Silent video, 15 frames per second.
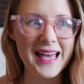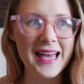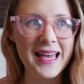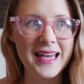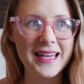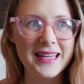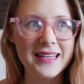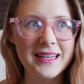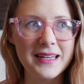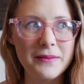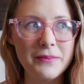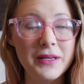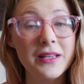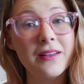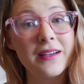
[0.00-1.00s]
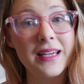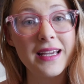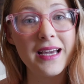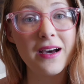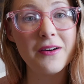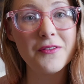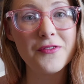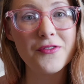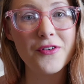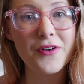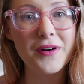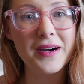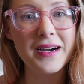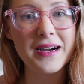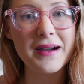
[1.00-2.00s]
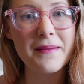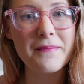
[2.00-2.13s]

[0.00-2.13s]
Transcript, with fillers: and be looking out for